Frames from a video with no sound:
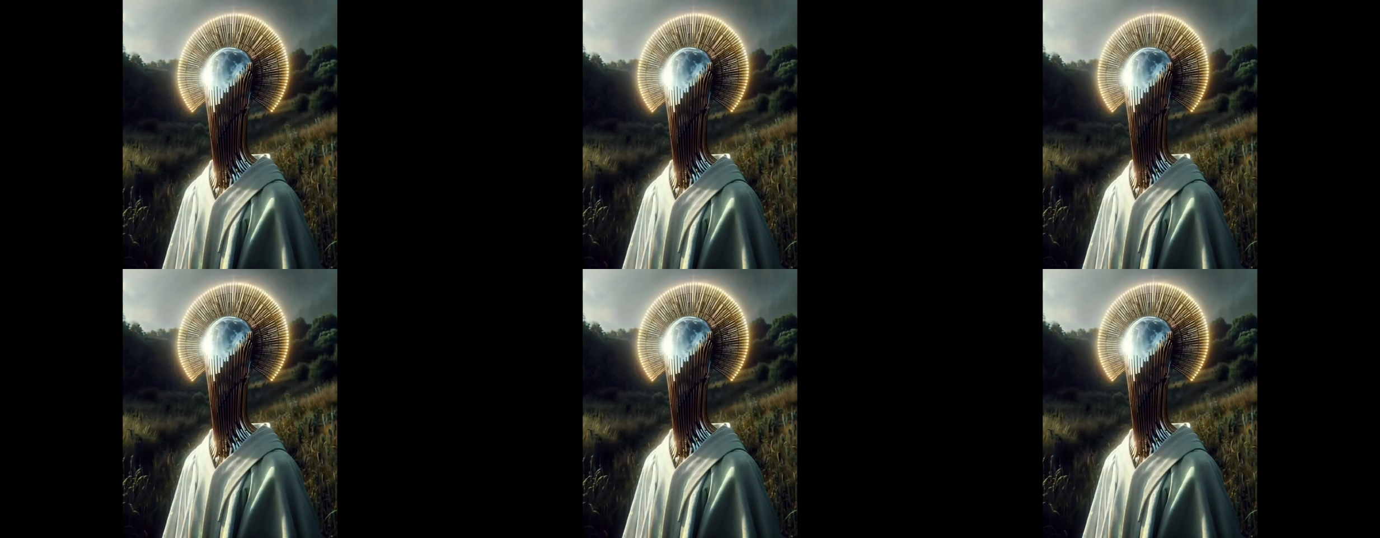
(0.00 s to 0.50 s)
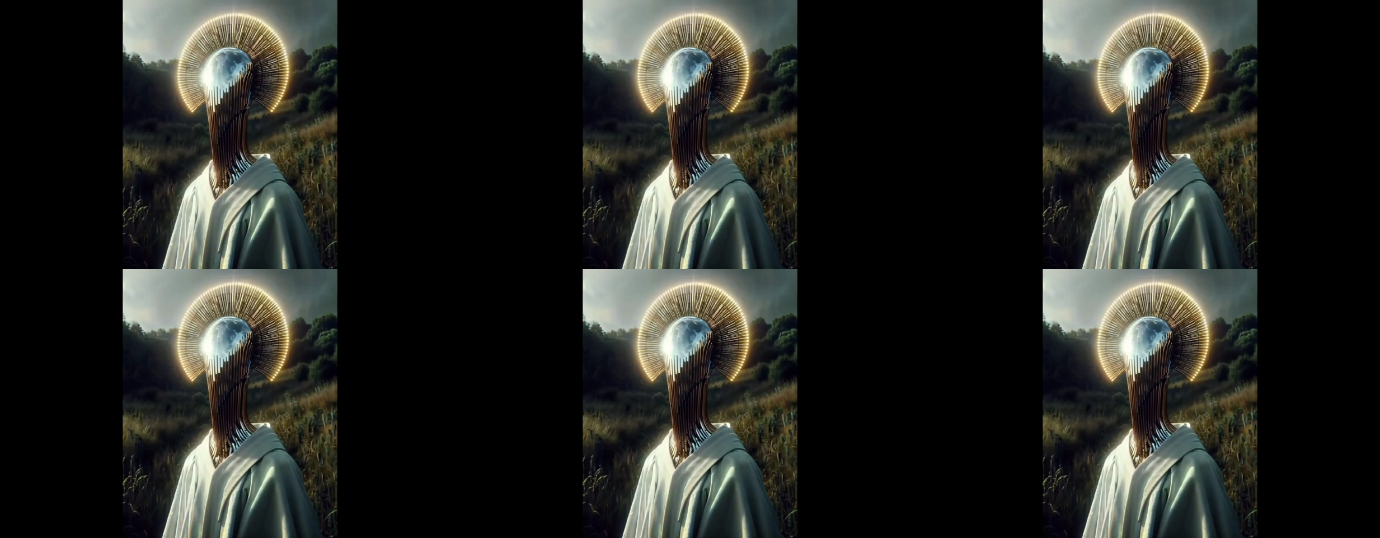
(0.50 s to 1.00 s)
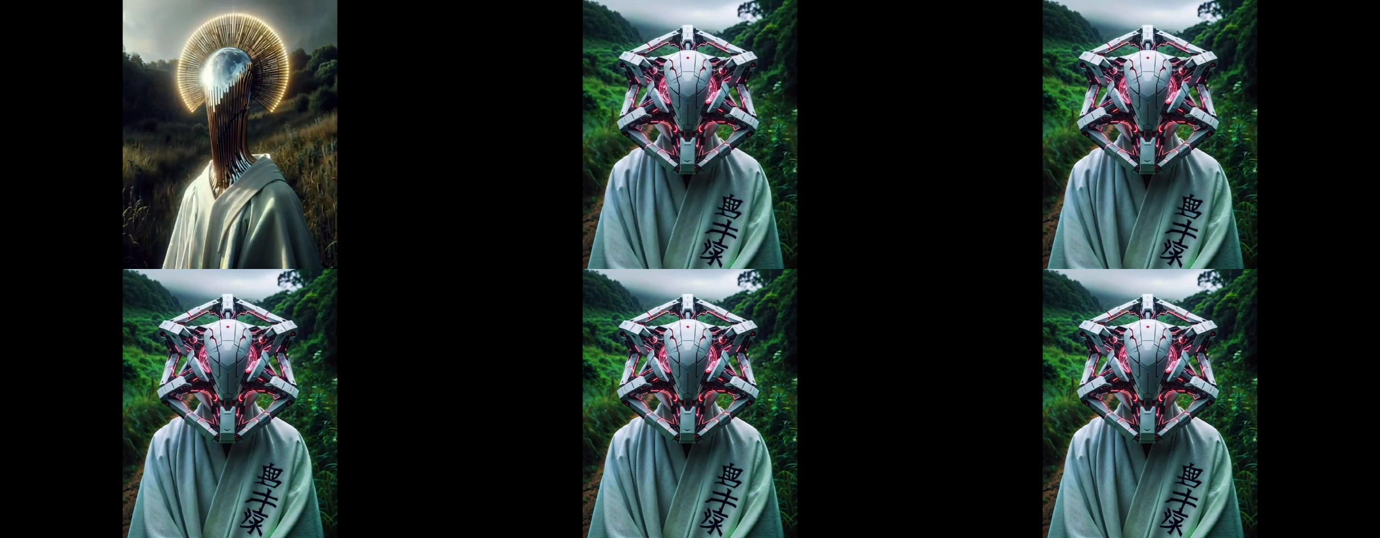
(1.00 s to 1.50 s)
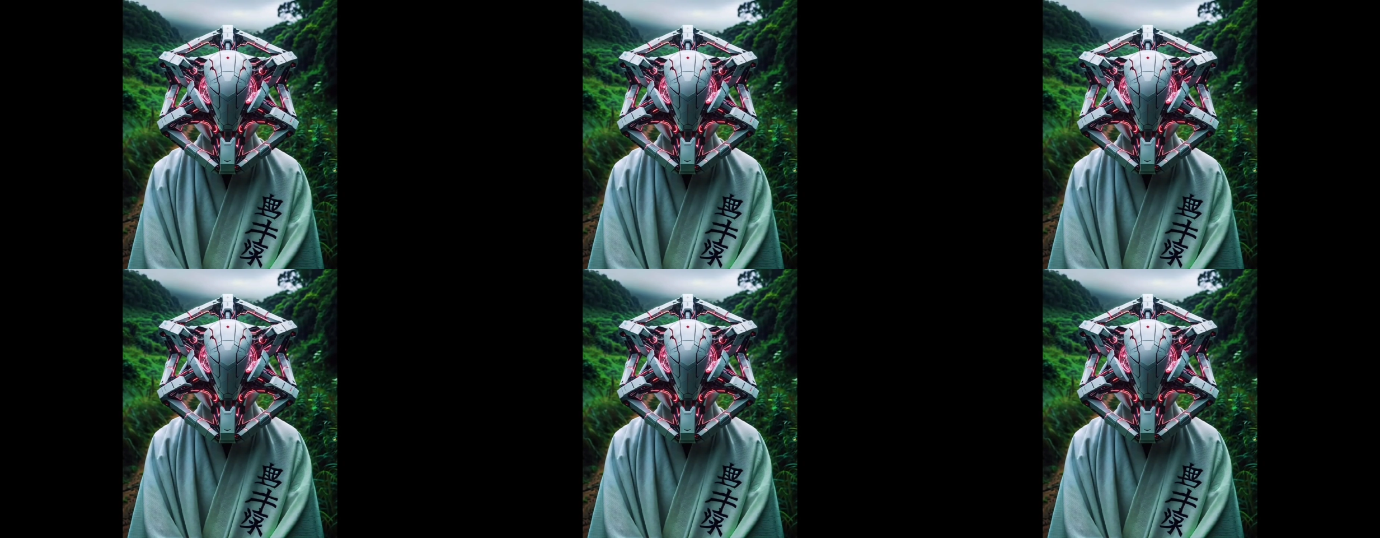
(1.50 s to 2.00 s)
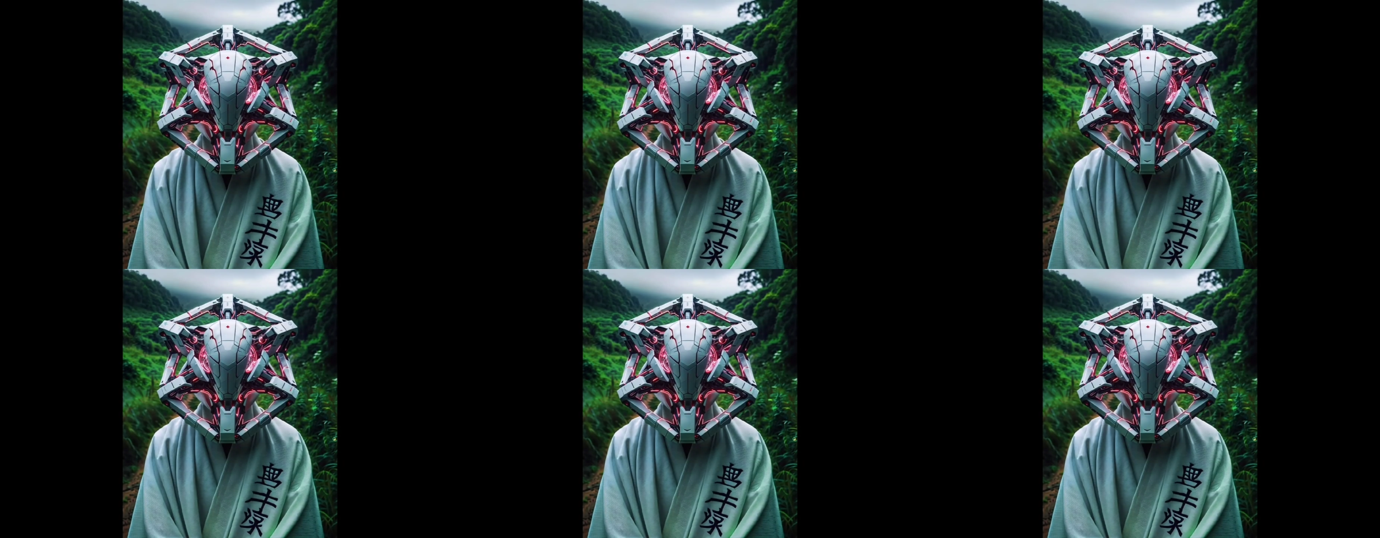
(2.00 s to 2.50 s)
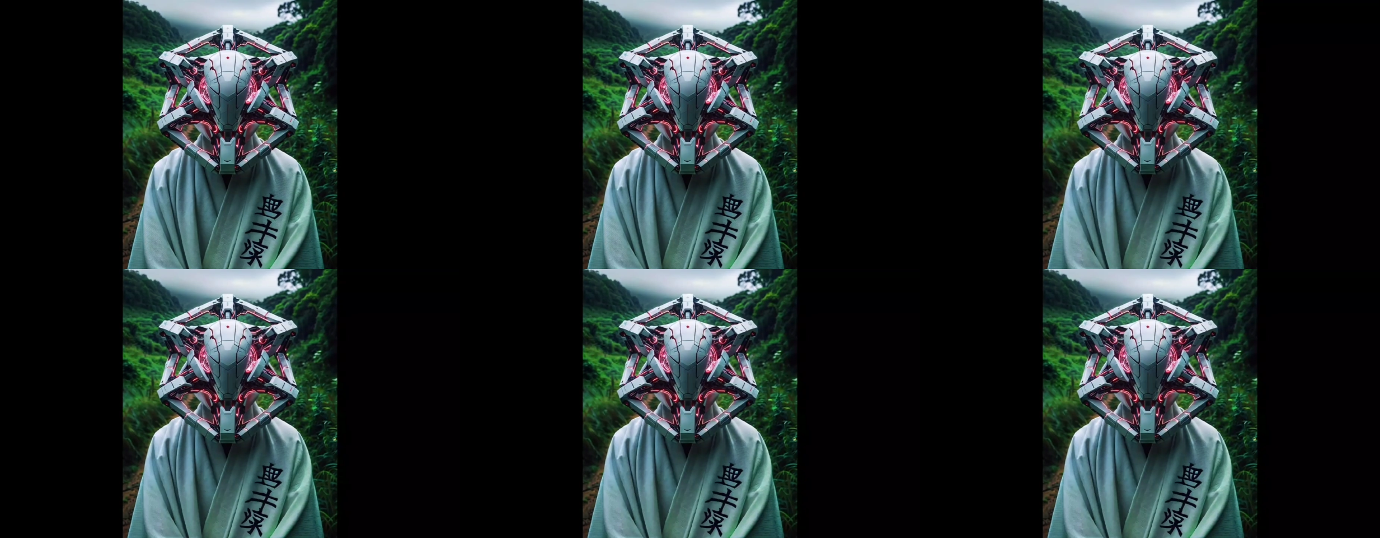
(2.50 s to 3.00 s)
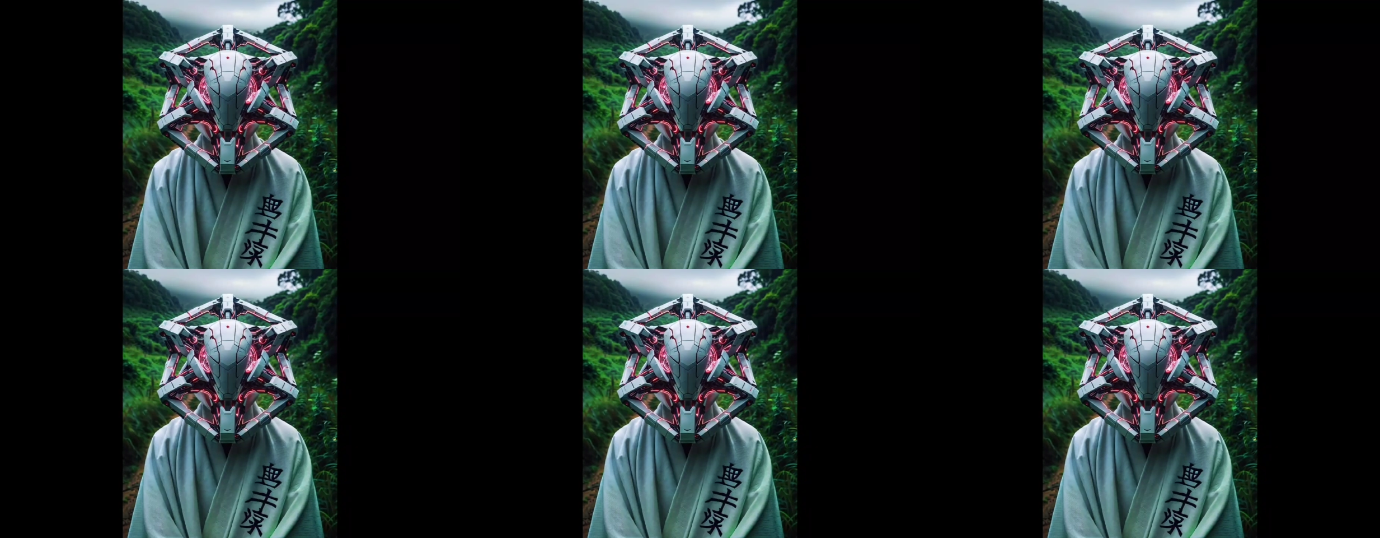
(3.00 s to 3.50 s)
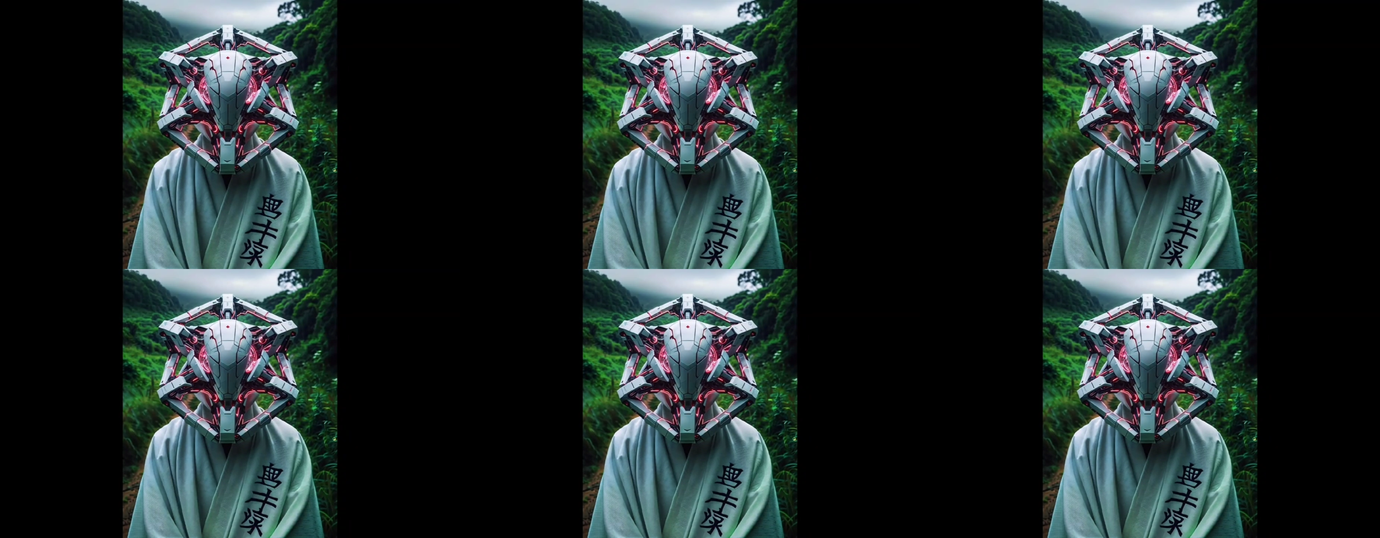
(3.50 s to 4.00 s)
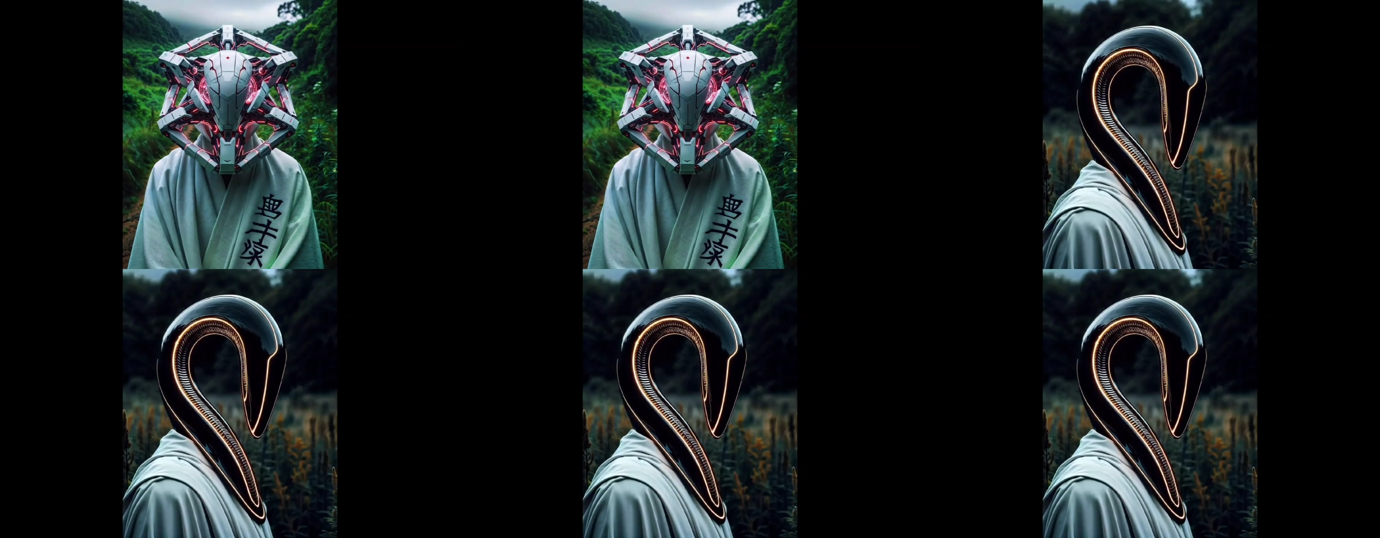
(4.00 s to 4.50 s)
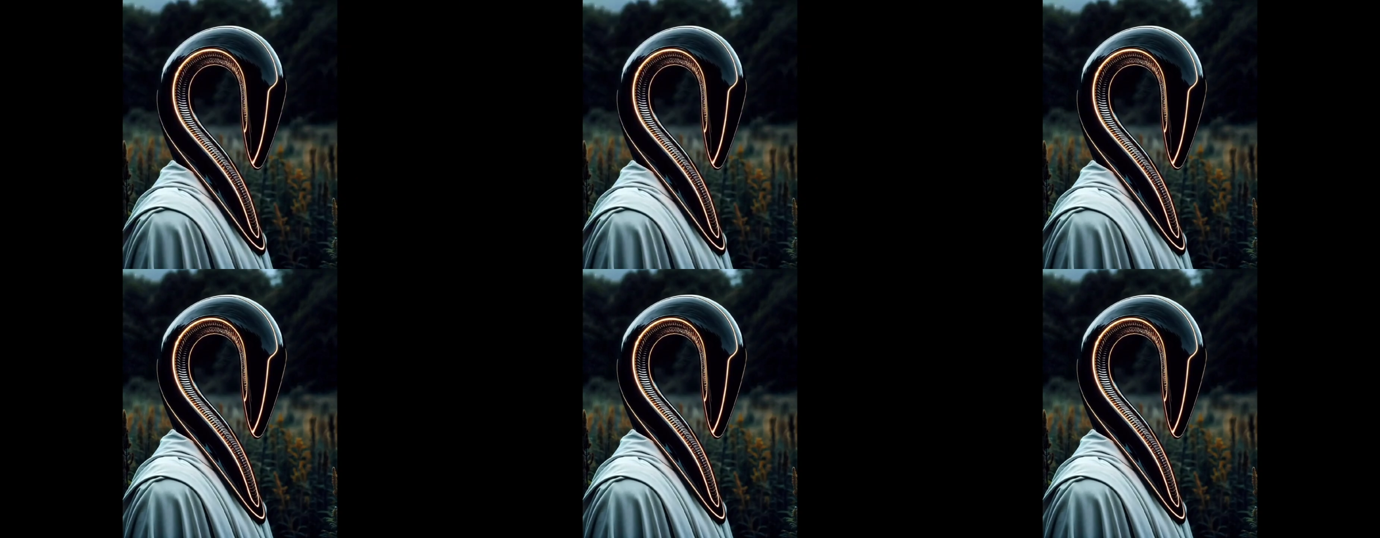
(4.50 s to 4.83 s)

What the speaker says: No face is visible, so there are no lips to read.